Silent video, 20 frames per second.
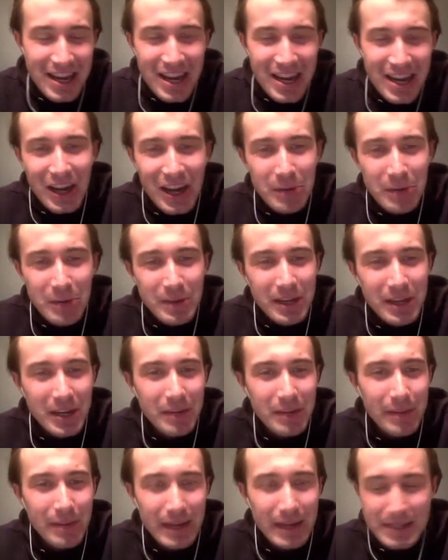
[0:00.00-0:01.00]
I'll be
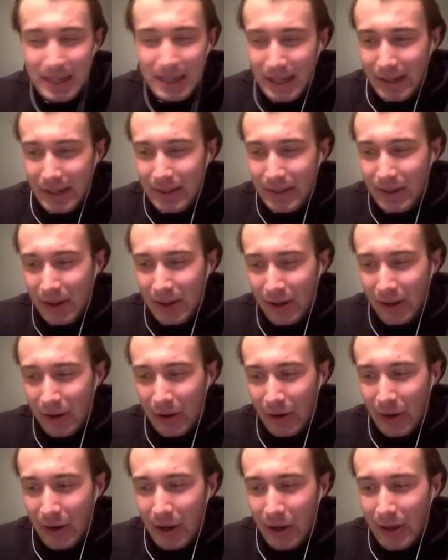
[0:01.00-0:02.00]
going back to
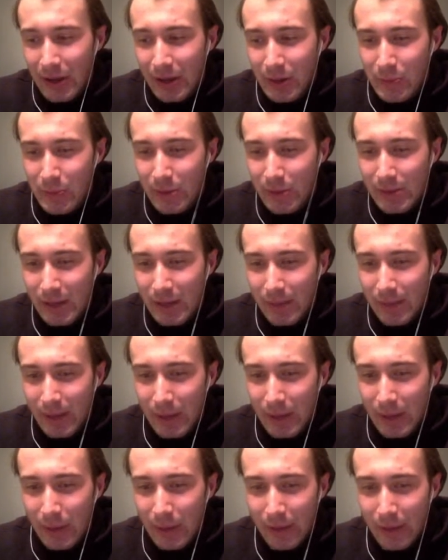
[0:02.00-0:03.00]
Lithgow. That will probably be
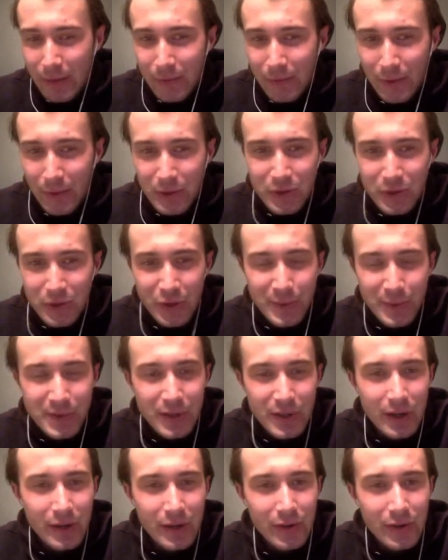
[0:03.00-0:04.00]
one of the first trips
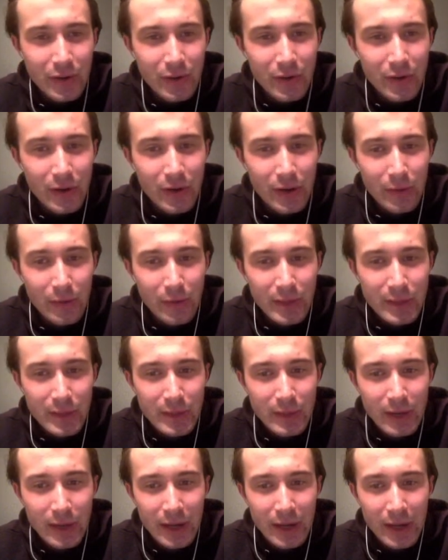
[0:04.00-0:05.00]
that I do. I really
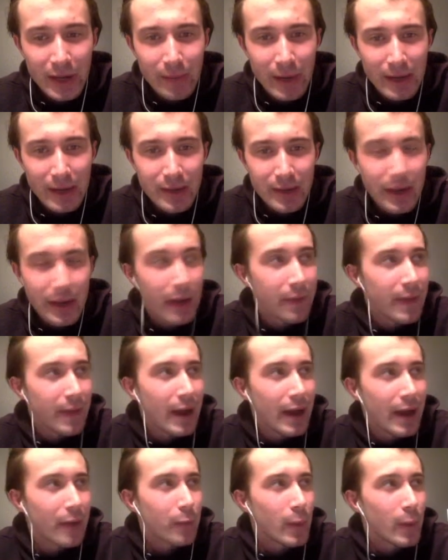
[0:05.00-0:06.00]
want to head back down
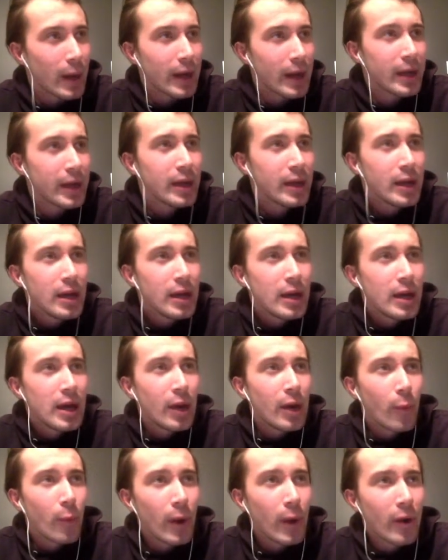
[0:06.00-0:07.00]
that way.
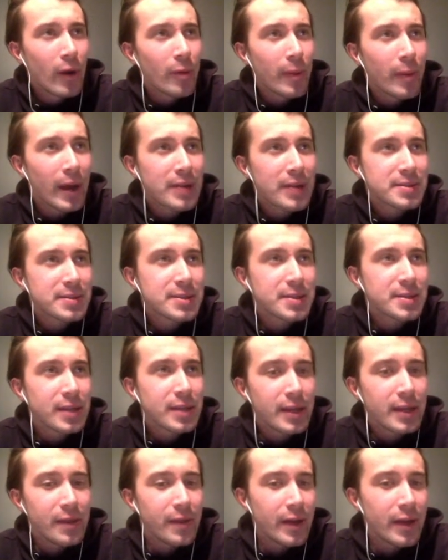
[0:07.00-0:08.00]
Whereabouts
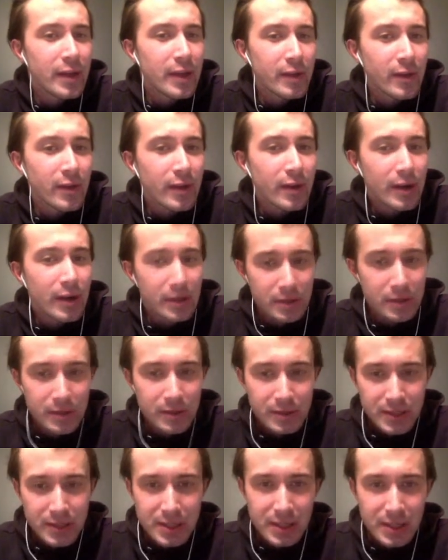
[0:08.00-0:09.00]
in there that I'll
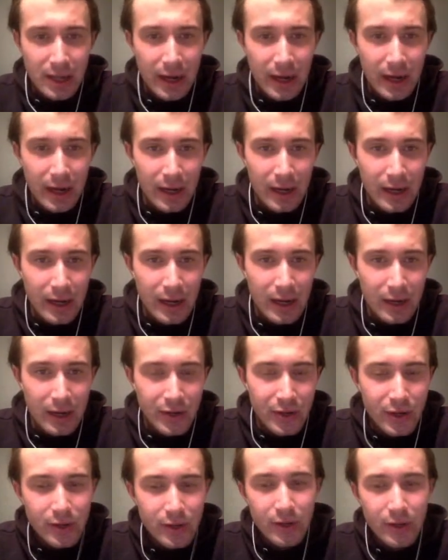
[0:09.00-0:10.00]
stay, I
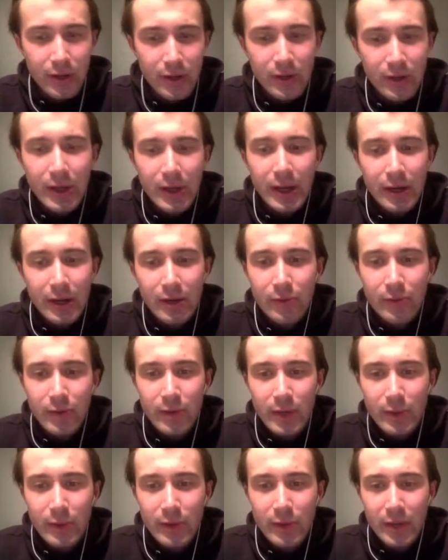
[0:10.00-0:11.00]
don't know yet. I
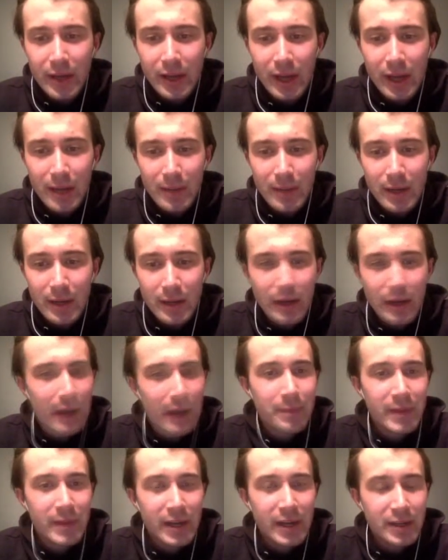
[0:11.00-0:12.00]
really want to camp
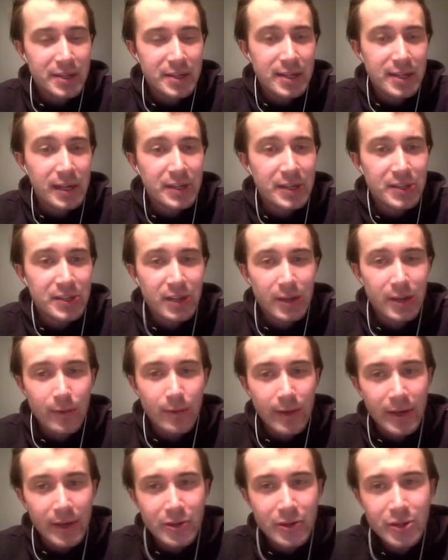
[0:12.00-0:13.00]
up the end of Sunnyside
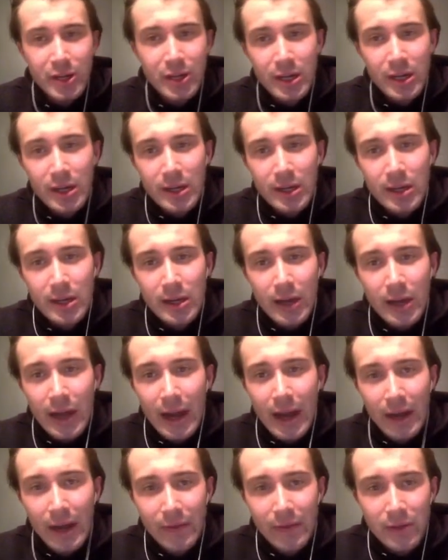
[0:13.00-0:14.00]
Ridge and
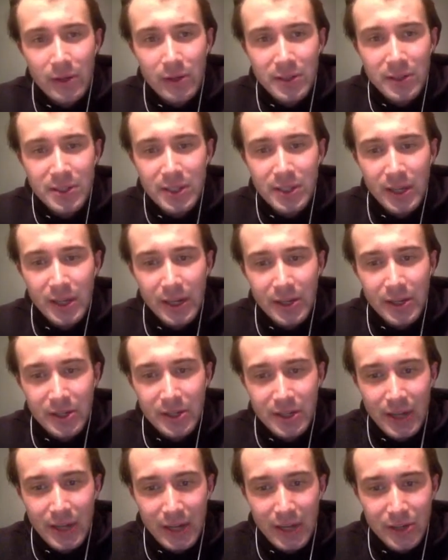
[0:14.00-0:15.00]
out at the Lost City.
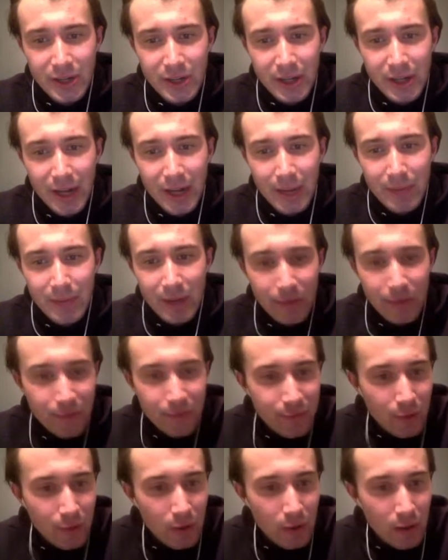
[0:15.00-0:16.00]
Just actually camp there
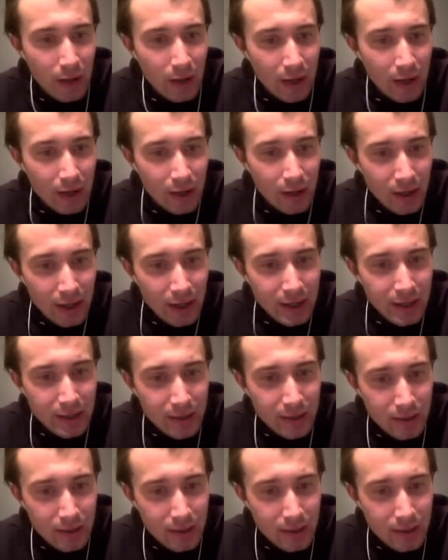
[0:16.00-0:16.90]
for a night.